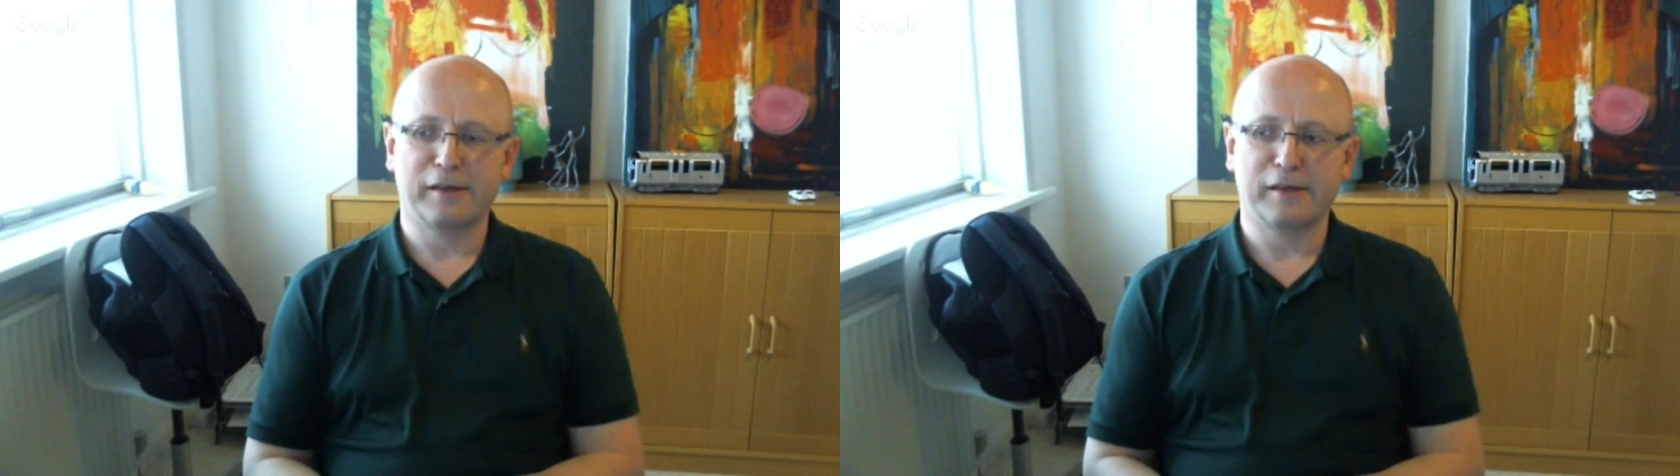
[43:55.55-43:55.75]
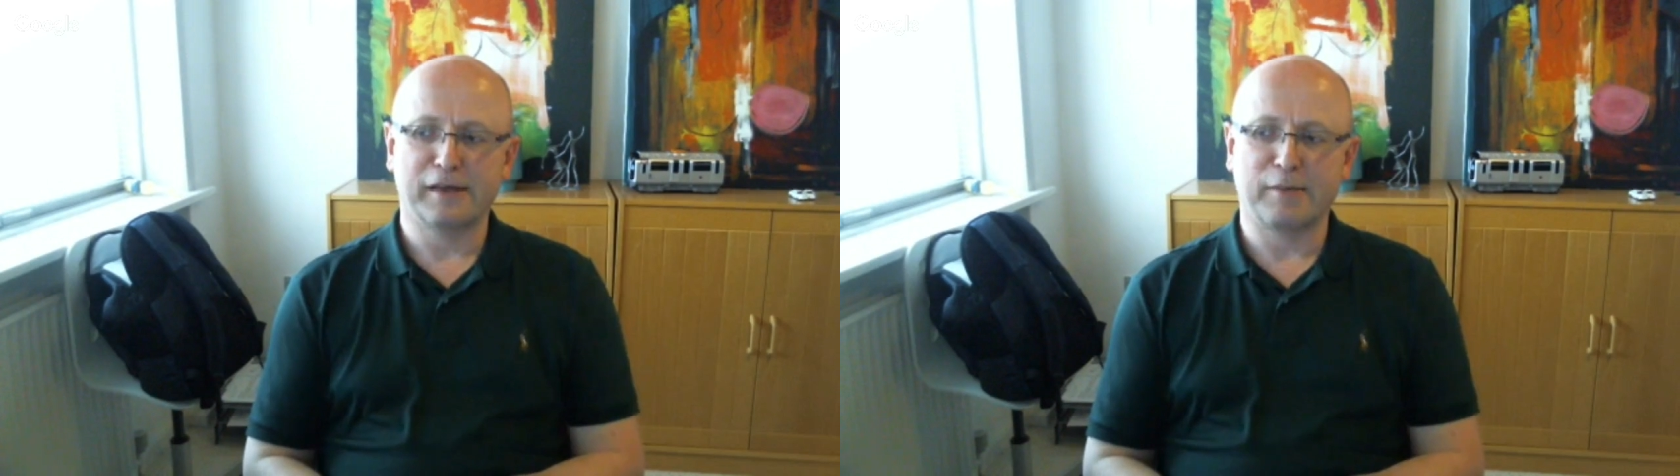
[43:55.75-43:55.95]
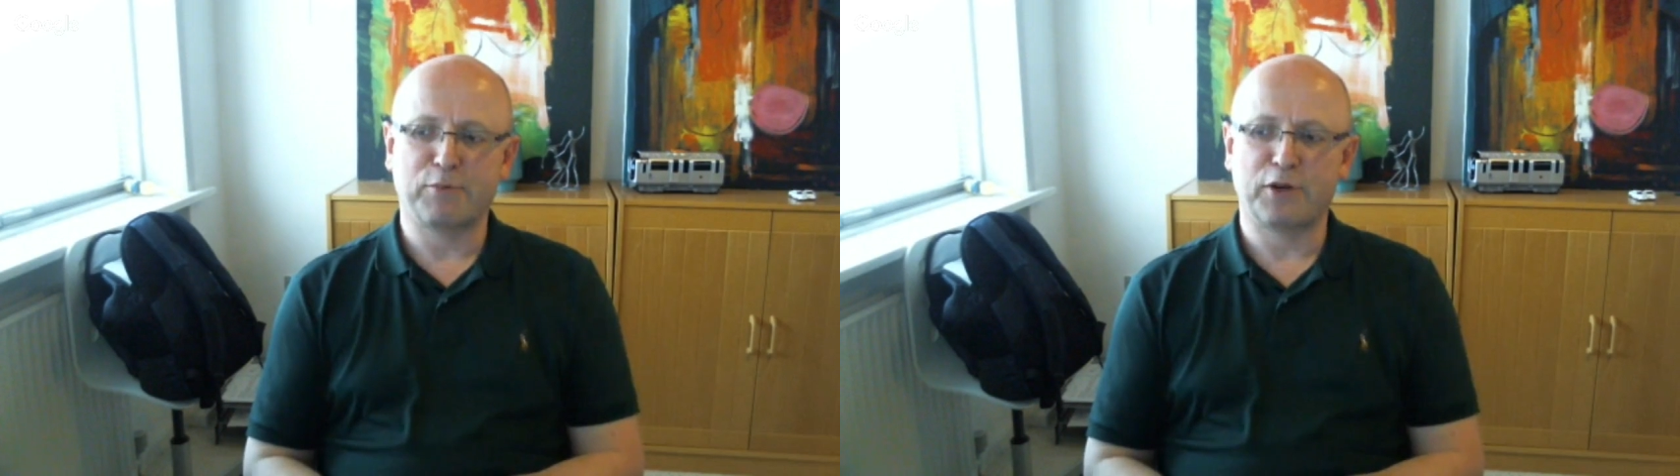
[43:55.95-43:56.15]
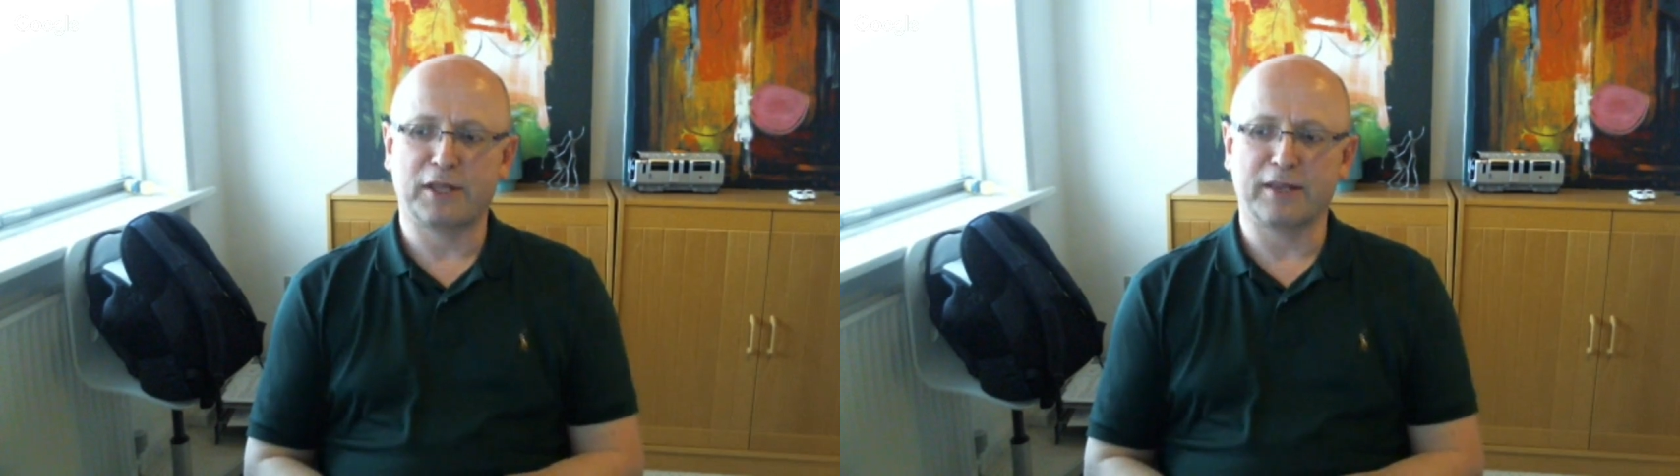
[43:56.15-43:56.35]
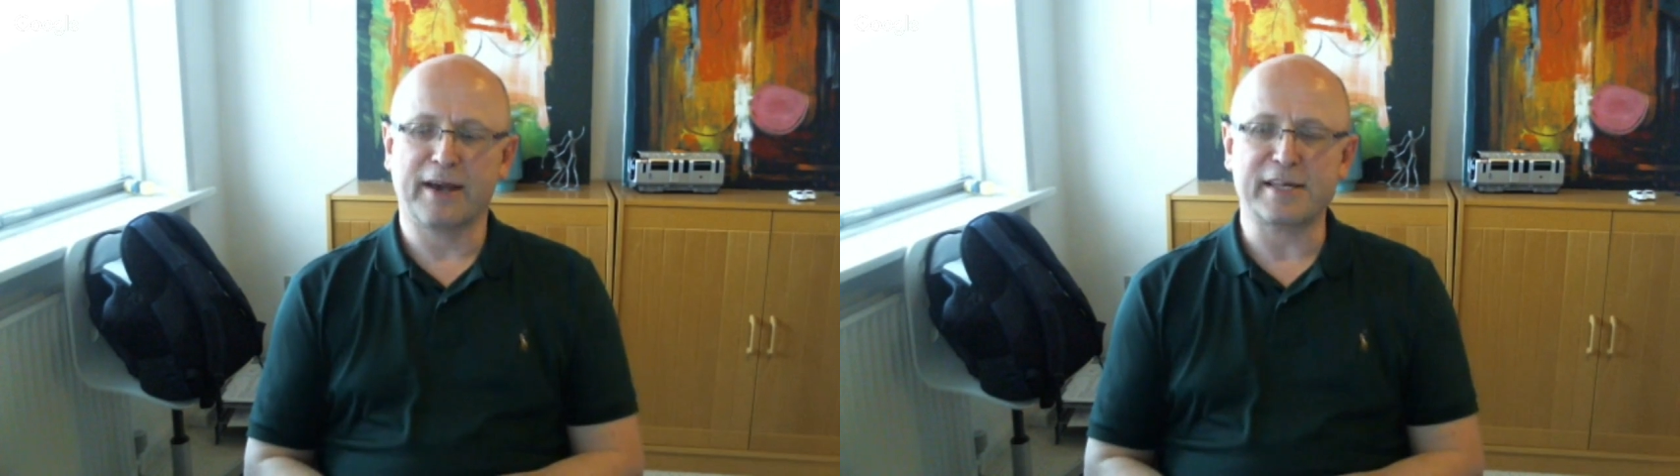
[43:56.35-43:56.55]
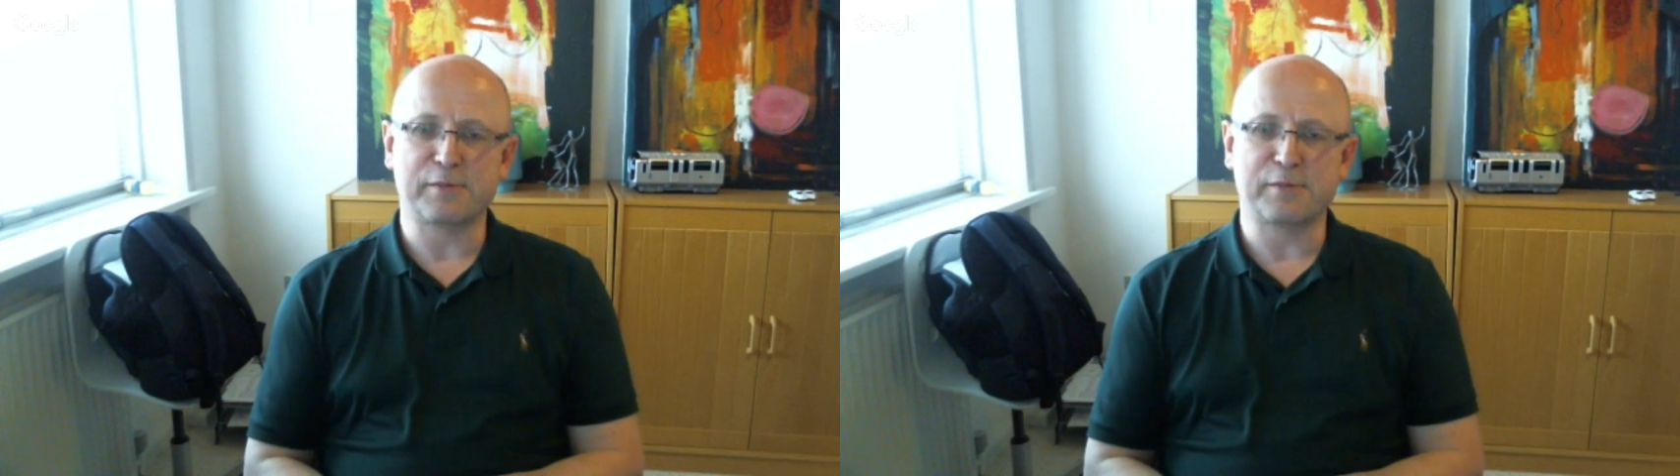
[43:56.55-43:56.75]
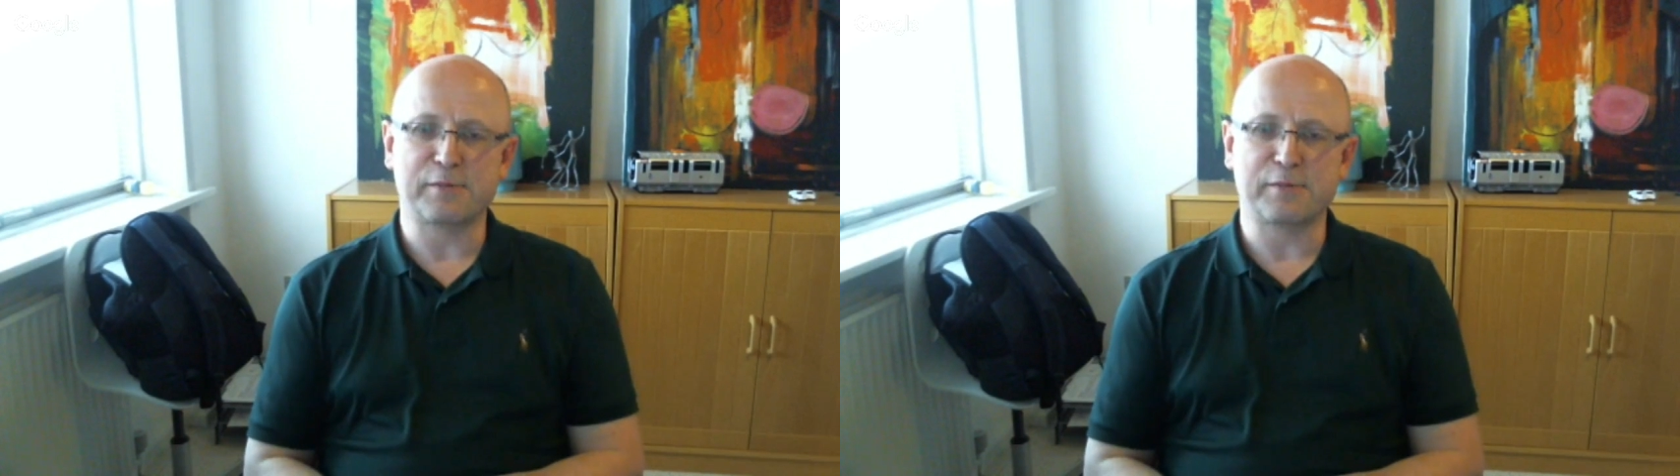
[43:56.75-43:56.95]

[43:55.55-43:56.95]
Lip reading: and putting nice